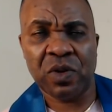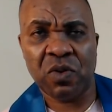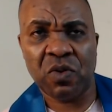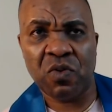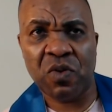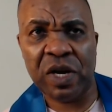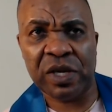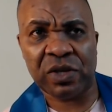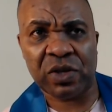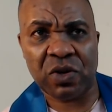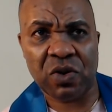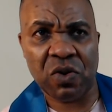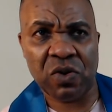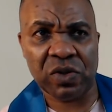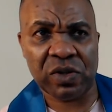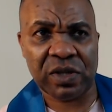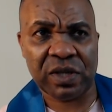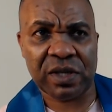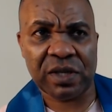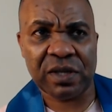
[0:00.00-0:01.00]
West
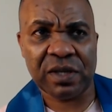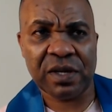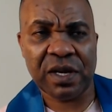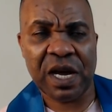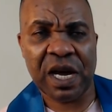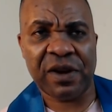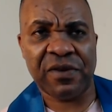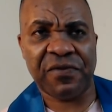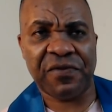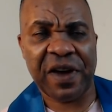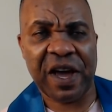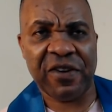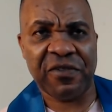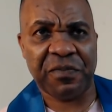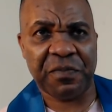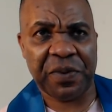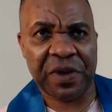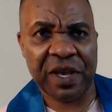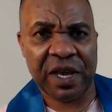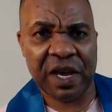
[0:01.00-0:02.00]
Coast and
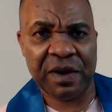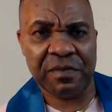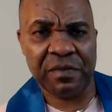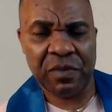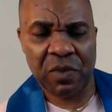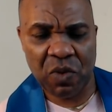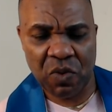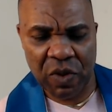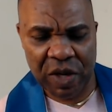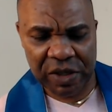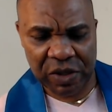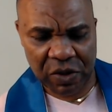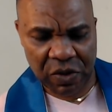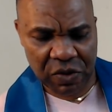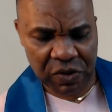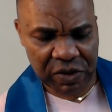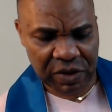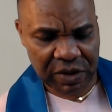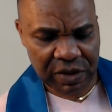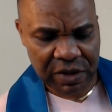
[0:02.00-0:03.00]
5 p.m. West
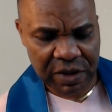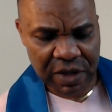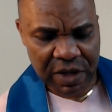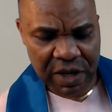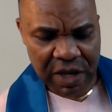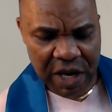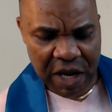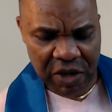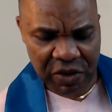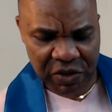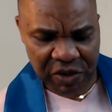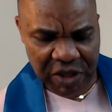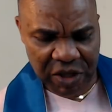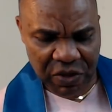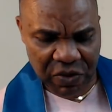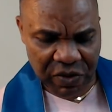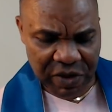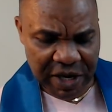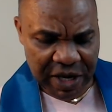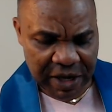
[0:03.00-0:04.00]
Coast. I'll see
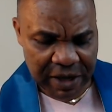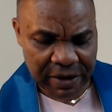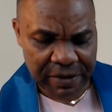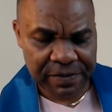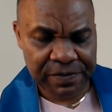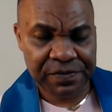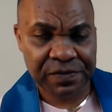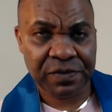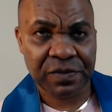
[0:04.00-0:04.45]
you then.